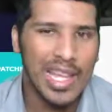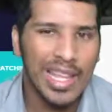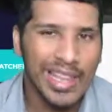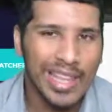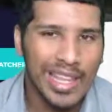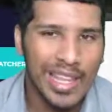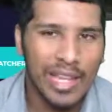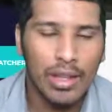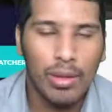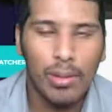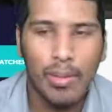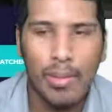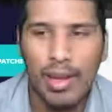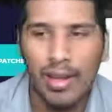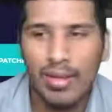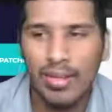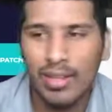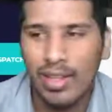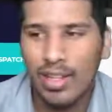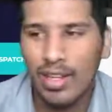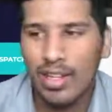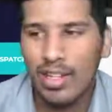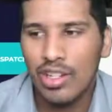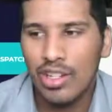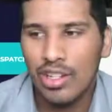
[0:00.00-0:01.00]
Then the best
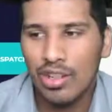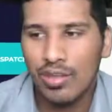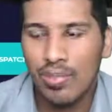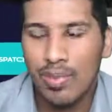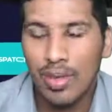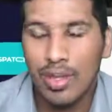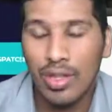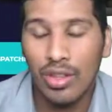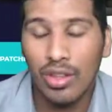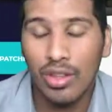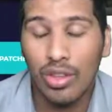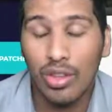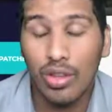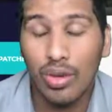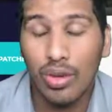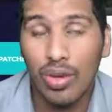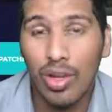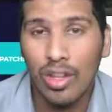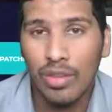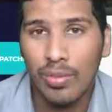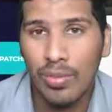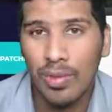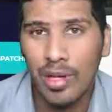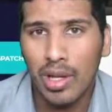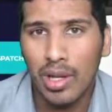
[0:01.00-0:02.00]
thing to do
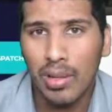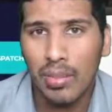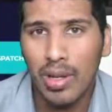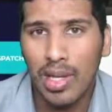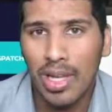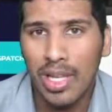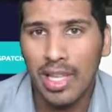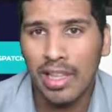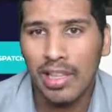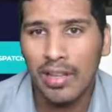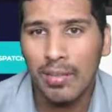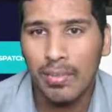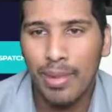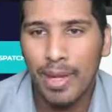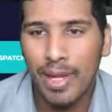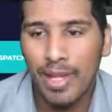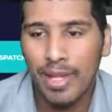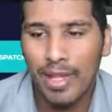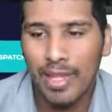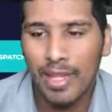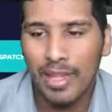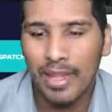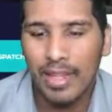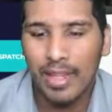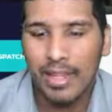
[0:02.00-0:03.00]
is become an
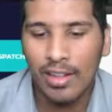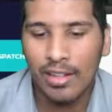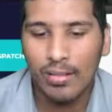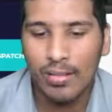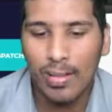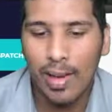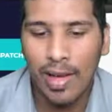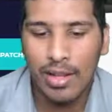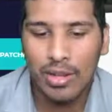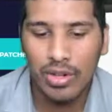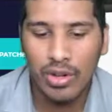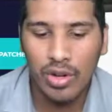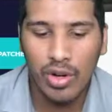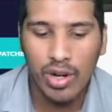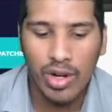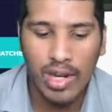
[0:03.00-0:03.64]
independent dispatcher.